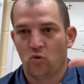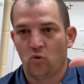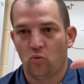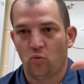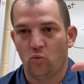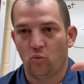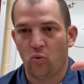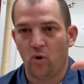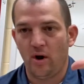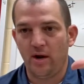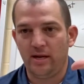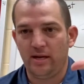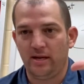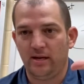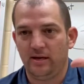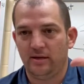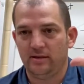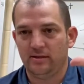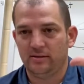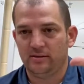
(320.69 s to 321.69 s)
What
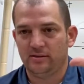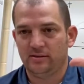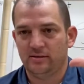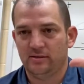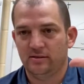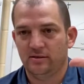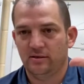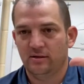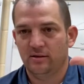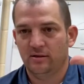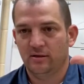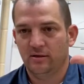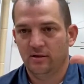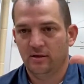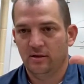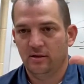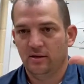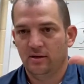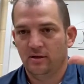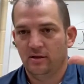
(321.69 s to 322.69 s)
is
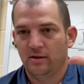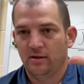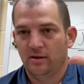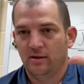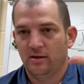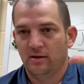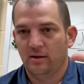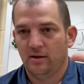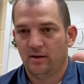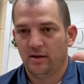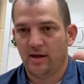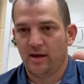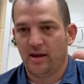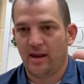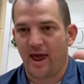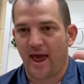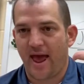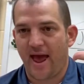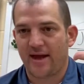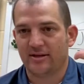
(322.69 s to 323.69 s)

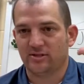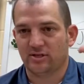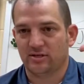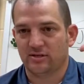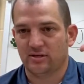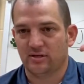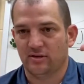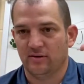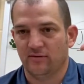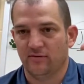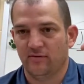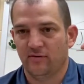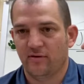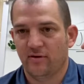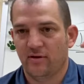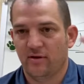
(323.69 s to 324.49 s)
an adjective?